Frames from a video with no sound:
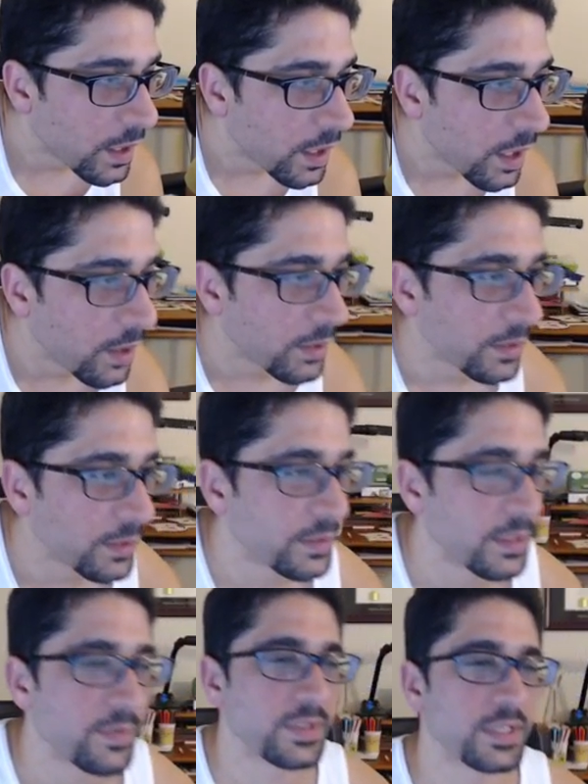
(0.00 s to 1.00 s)
Uh,
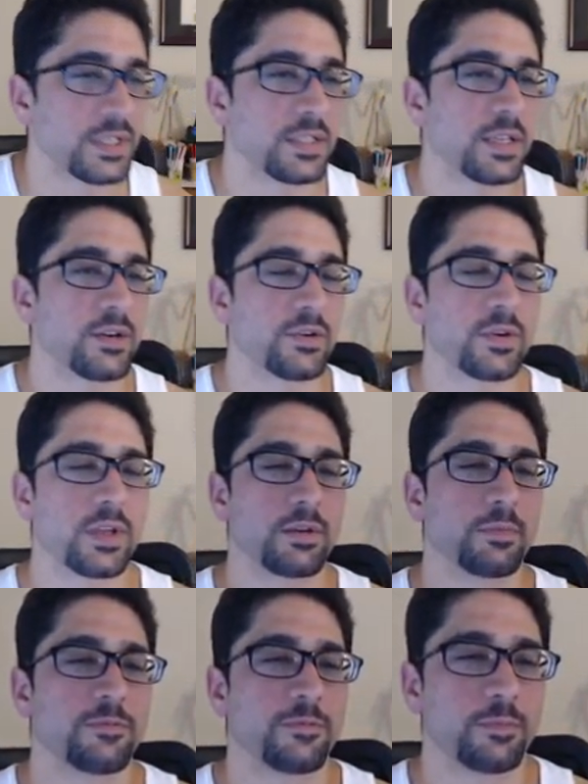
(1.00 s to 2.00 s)
David says later you get a,
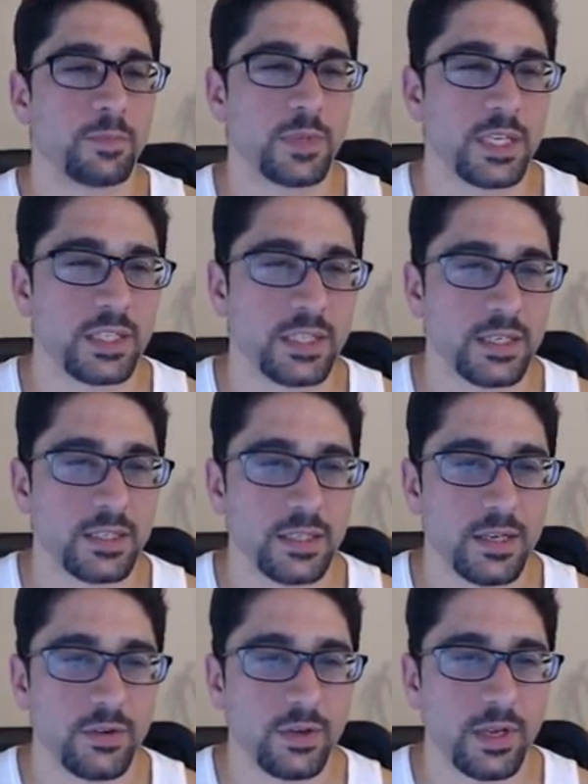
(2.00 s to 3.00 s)
he thinks
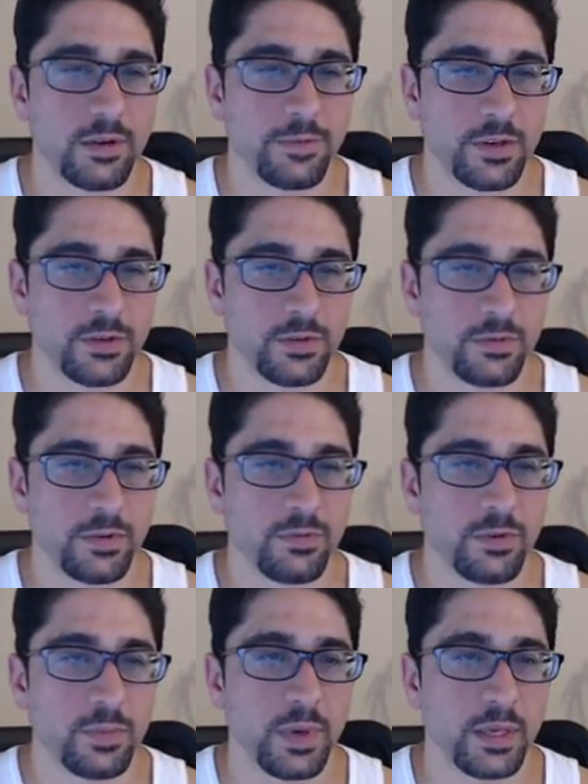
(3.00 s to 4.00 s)
later you get a voucher for a free
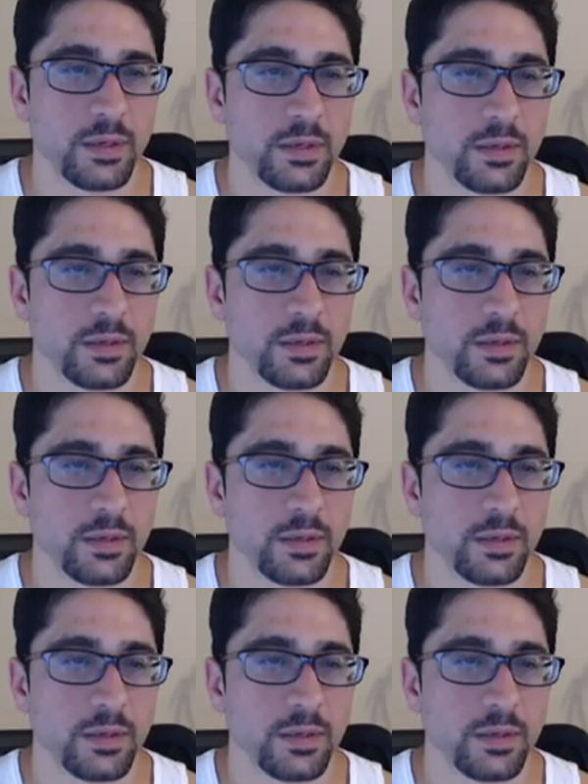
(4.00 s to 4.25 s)
bike.